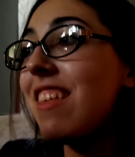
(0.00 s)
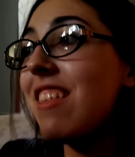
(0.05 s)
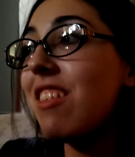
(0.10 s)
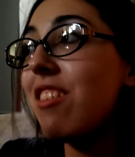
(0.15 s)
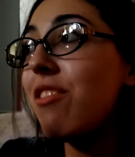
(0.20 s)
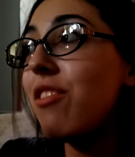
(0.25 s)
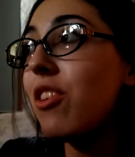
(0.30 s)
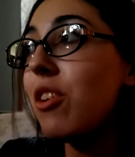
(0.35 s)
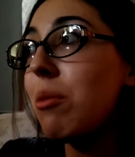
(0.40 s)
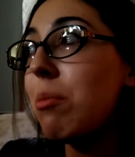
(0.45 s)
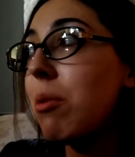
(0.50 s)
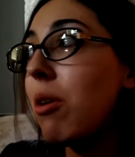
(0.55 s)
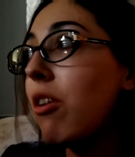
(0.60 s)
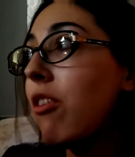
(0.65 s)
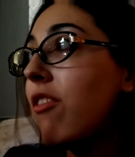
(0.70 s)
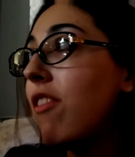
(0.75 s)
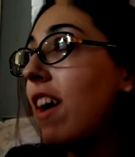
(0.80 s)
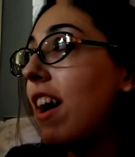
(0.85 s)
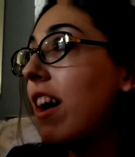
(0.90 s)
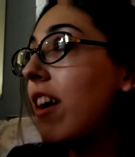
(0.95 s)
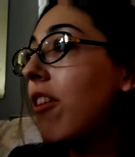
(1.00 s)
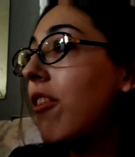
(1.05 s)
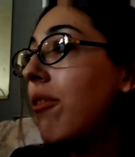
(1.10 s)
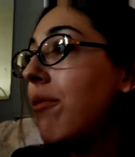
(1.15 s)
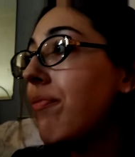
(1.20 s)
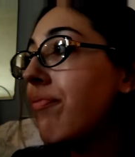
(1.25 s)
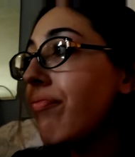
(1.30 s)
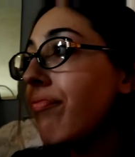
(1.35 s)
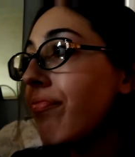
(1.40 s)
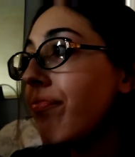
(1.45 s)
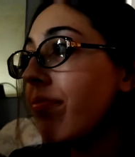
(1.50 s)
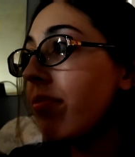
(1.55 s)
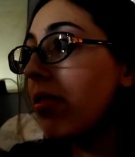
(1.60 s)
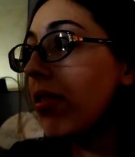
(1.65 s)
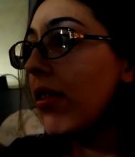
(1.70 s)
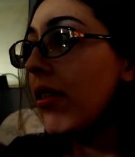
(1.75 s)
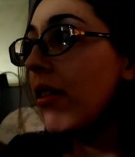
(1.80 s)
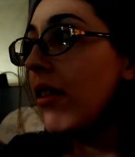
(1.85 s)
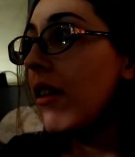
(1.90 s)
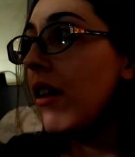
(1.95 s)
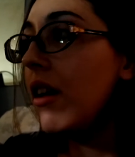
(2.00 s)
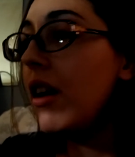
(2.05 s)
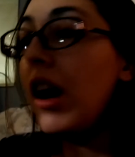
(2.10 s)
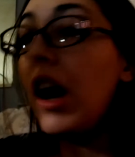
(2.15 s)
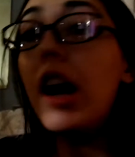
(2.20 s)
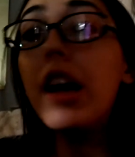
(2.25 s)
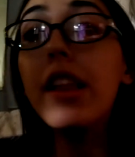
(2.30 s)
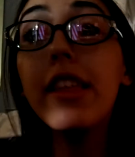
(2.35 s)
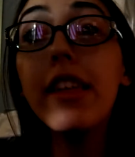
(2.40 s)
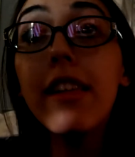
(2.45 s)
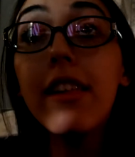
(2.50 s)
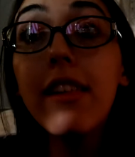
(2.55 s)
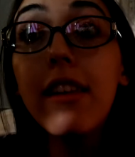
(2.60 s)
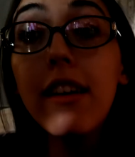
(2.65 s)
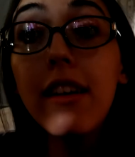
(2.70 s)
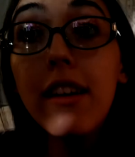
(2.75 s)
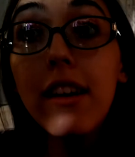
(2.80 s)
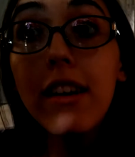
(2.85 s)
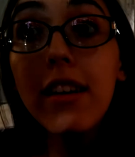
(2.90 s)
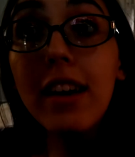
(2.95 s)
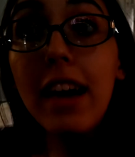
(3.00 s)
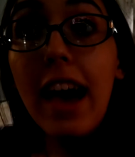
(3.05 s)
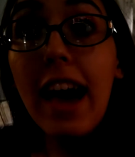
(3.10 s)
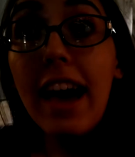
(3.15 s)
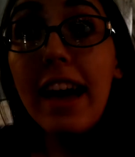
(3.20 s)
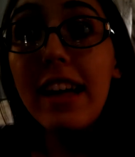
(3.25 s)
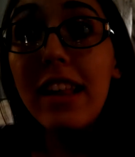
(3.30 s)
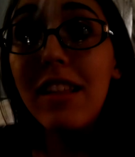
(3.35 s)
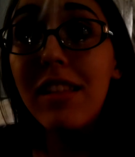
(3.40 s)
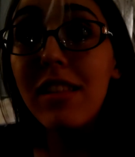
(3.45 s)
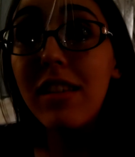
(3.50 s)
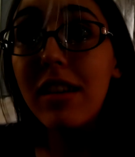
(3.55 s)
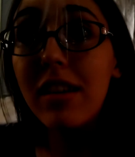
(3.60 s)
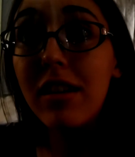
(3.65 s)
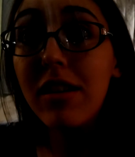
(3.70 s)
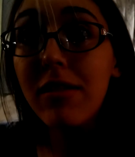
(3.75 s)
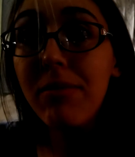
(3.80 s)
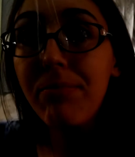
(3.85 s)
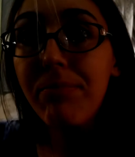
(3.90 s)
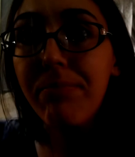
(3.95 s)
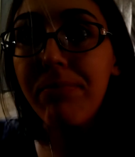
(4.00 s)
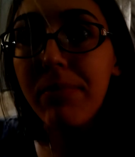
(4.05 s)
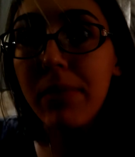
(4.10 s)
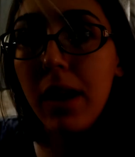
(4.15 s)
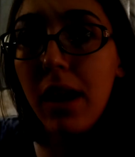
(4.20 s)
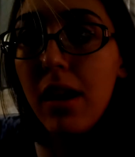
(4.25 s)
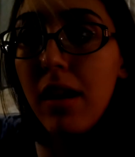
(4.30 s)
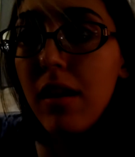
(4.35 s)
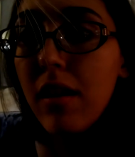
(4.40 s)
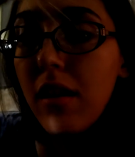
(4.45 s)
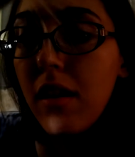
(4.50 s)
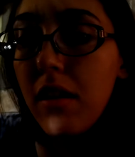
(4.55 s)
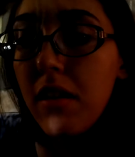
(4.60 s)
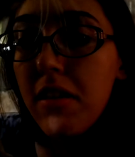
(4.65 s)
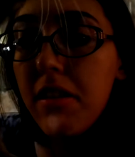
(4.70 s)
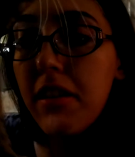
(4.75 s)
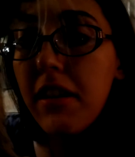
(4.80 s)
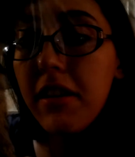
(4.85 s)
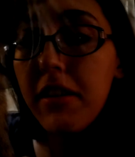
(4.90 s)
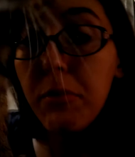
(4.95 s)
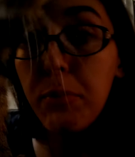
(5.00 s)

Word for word: this is for your profile. Uh, the sick cat is here. Sick